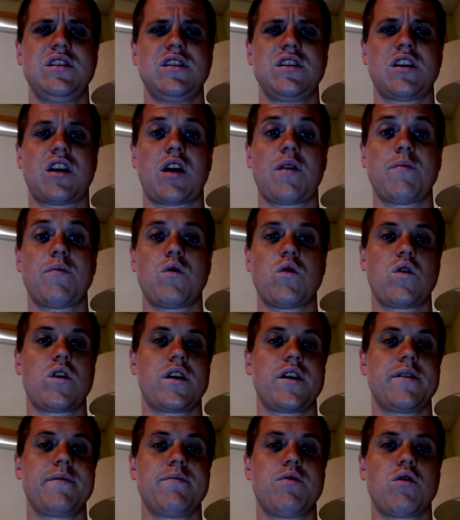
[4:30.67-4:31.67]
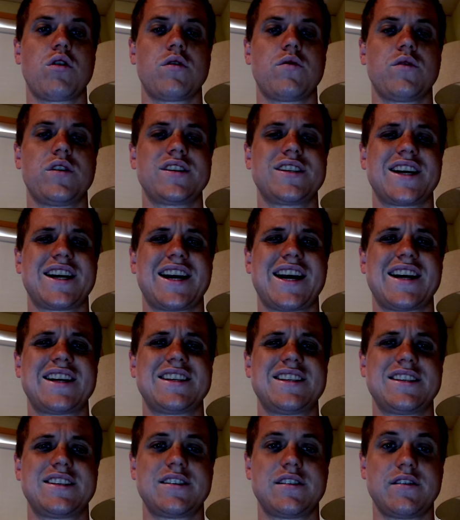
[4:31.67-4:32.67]
are more important ones, I
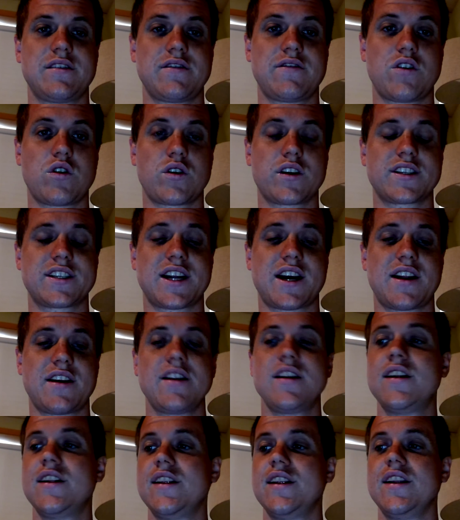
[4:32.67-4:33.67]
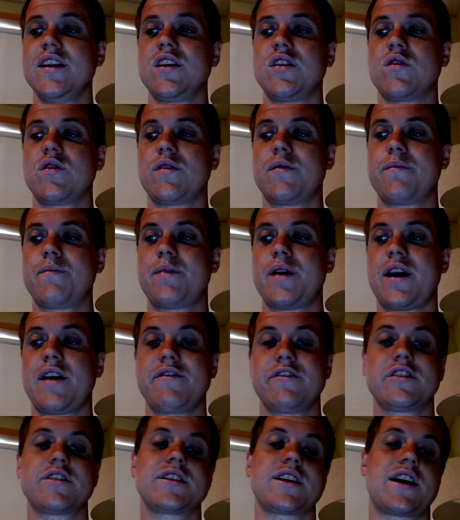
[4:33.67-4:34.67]
guess, and focused on, and behavior
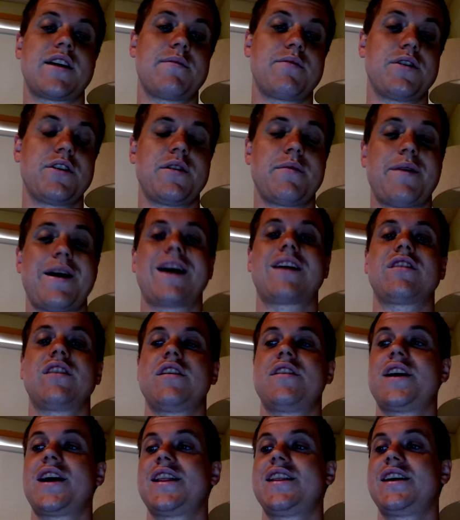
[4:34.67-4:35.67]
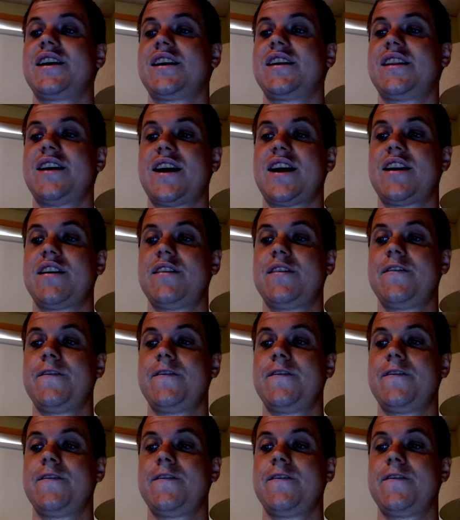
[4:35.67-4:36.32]
is kind of put in the background. I think that